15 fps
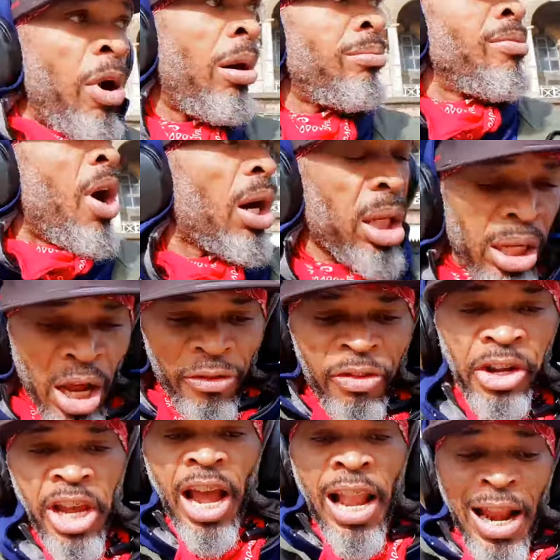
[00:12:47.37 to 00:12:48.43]
But
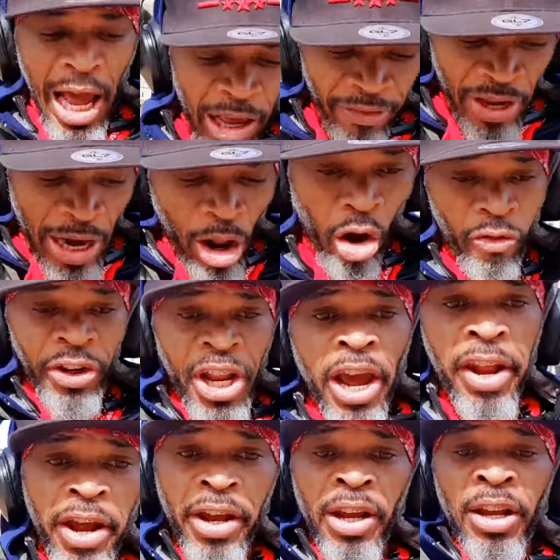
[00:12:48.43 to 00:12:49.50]
class, when you're alive, you're out
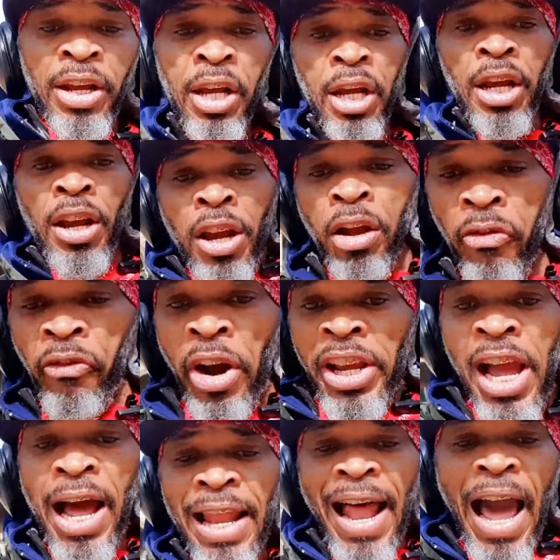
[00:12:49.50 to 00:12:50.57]
dead.
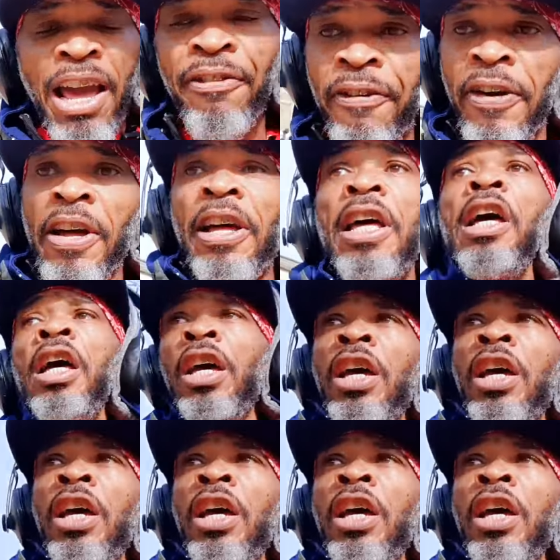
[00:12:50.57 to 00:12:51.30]
When you're alive,